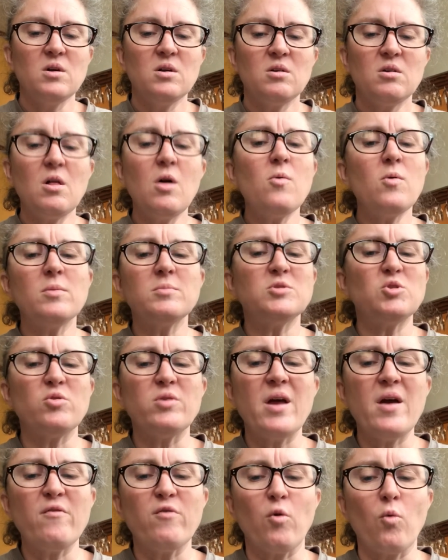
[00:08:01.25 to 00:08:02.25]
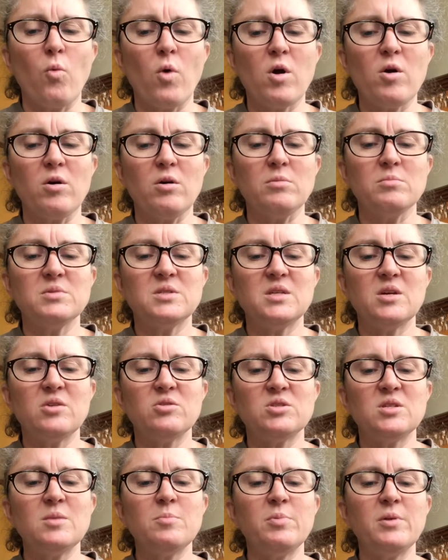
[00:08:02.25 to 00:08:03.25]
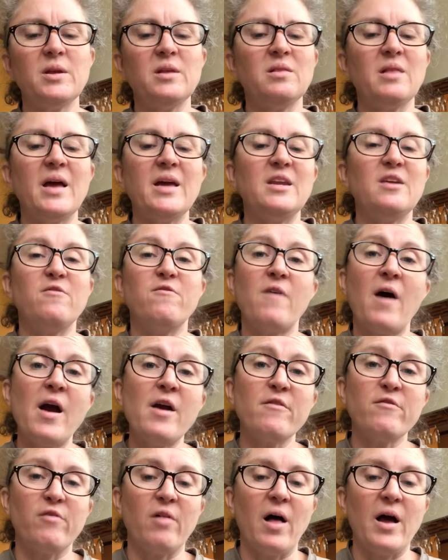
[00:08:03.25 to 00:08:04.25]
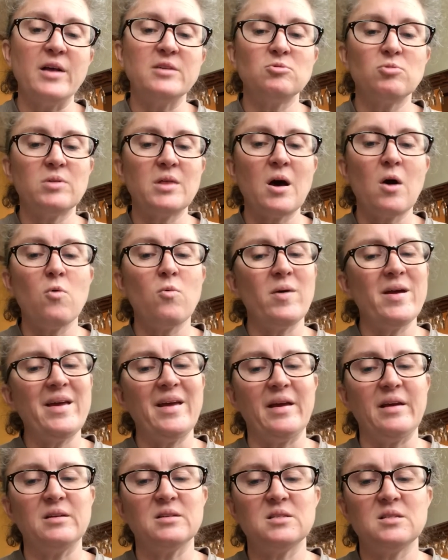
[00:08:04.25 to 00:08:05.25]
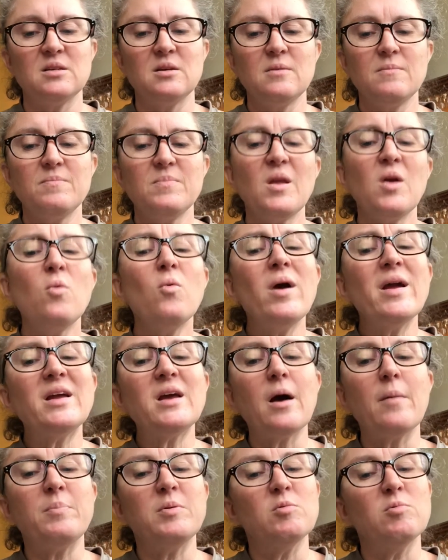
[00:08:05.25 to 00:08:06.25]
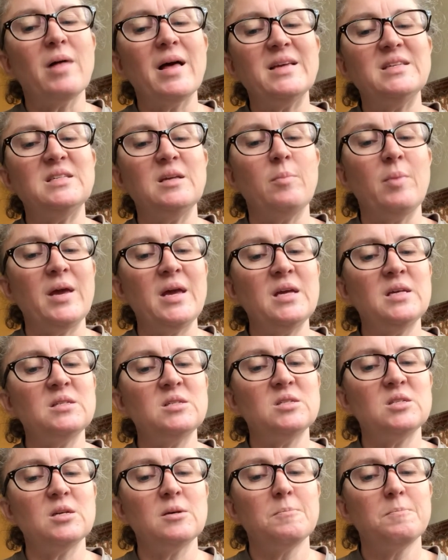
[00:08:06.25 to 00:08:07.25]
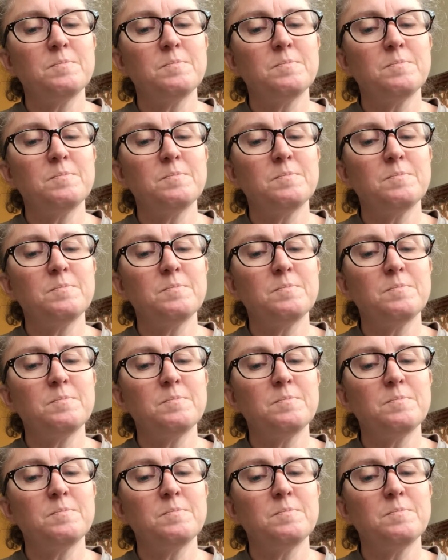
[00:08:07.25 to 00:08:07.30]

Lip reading: Glowworms are never worms. They're simply lady fireflies without wings. Wake up, you lazy beast."